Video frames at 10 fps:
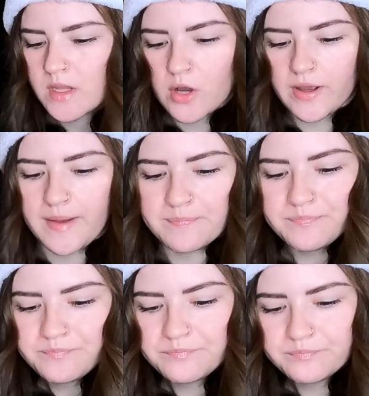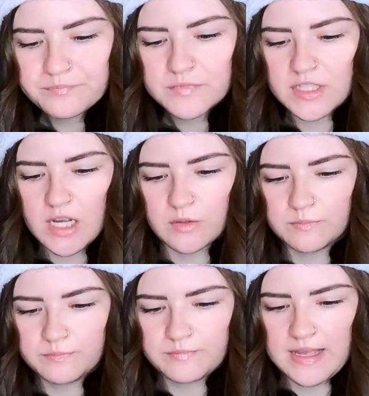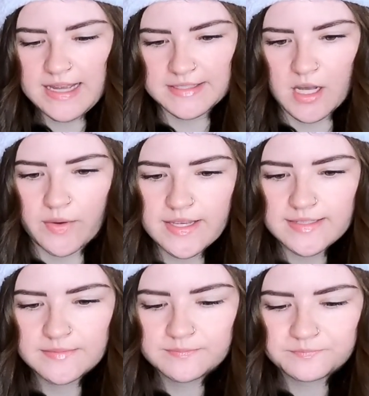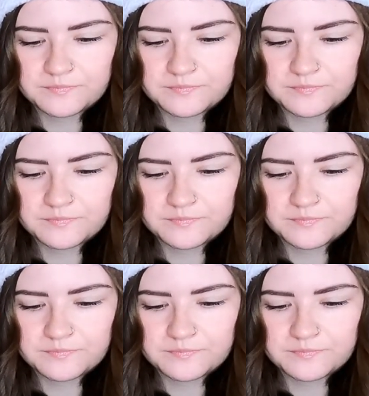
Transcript: Okay, so as always,